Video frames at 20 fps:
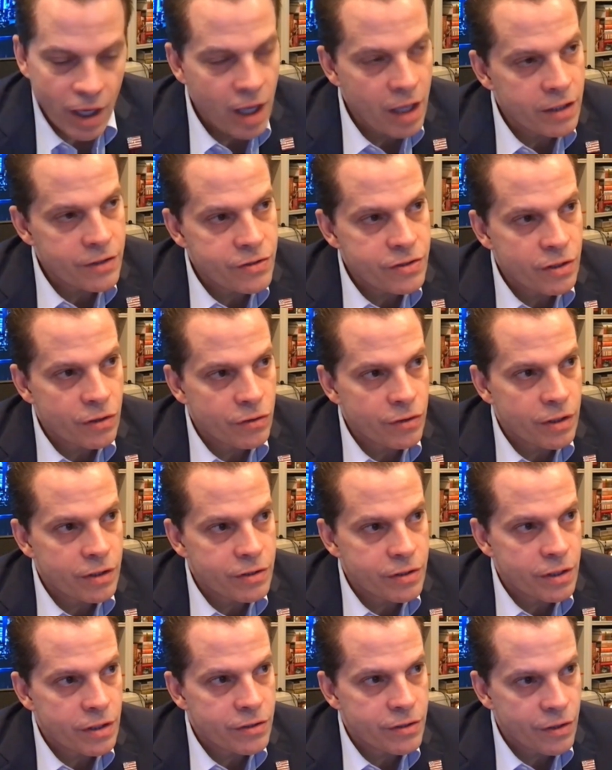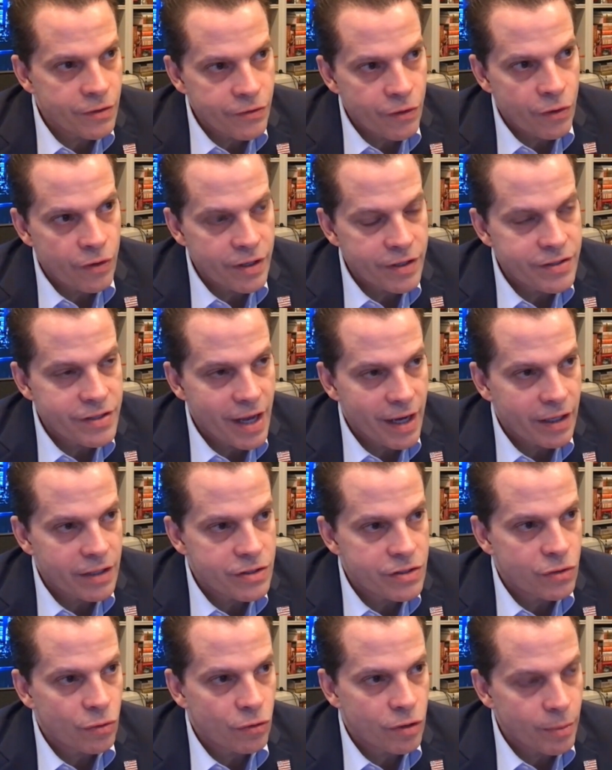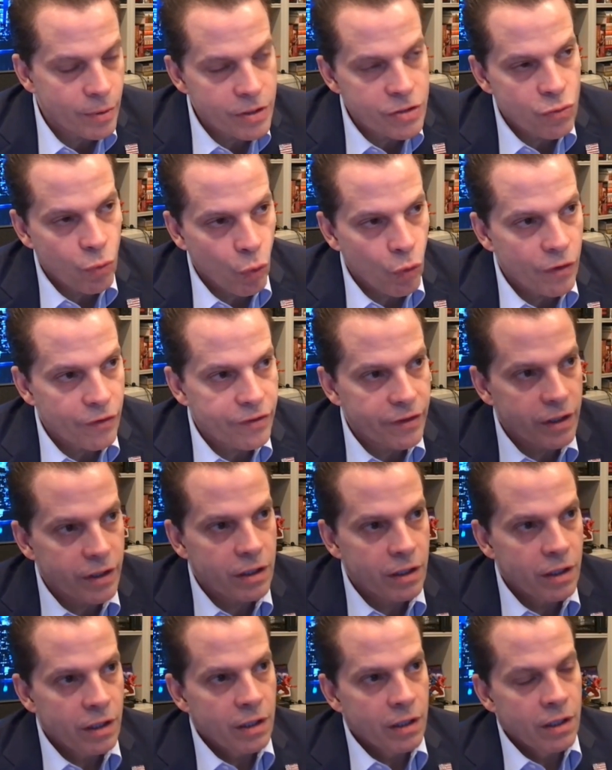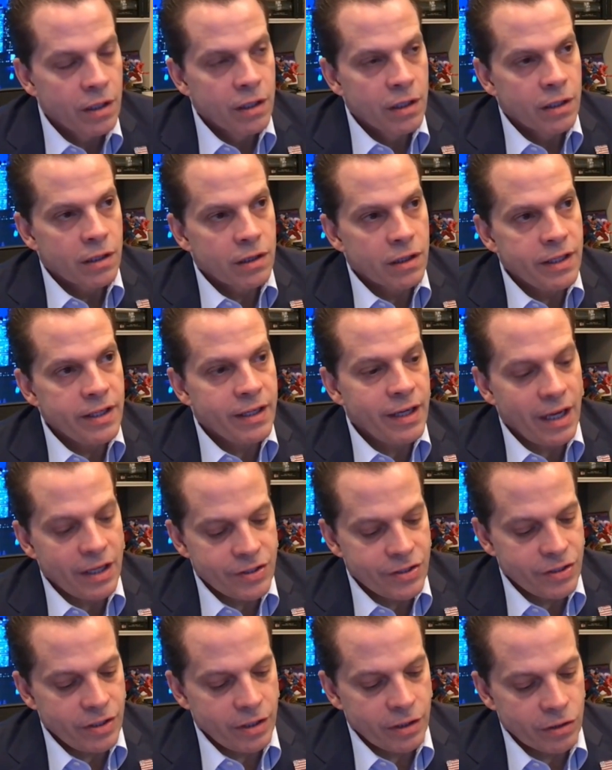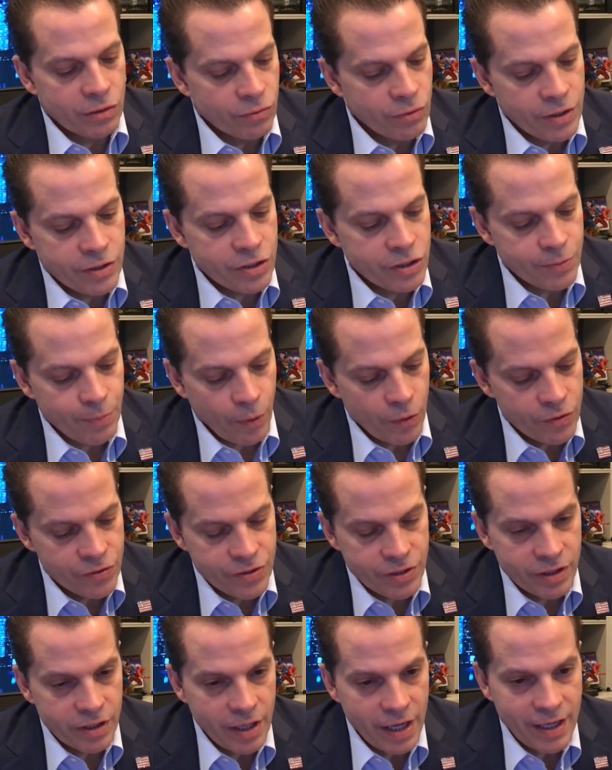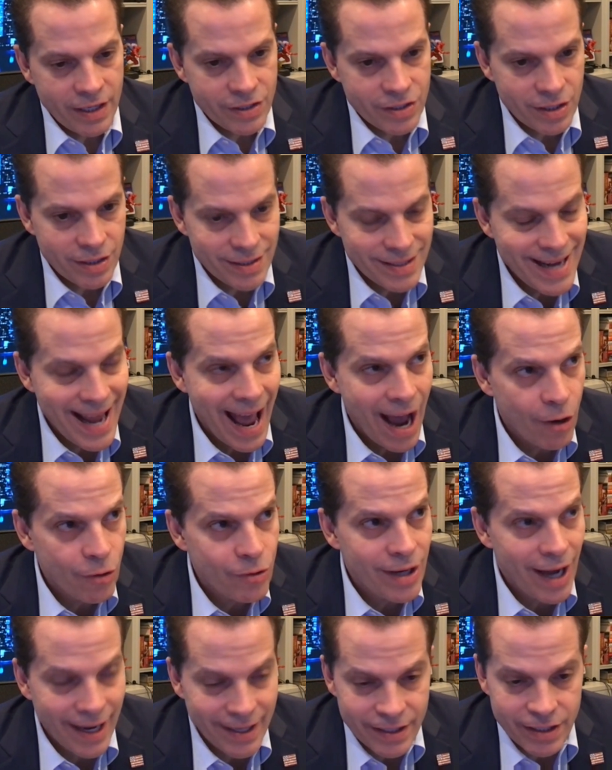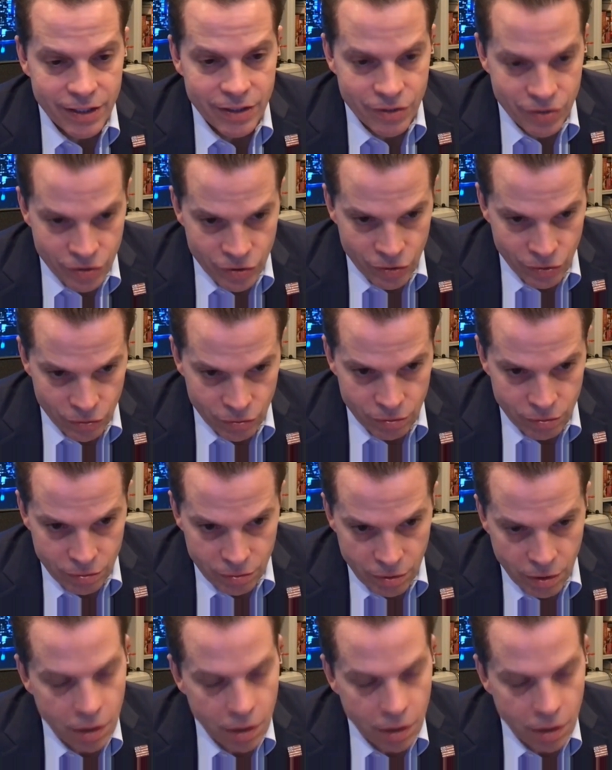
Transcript: And so it's a 30-second story, but it's worth it. Li Ka-shing, the richest person in Asia, now 92.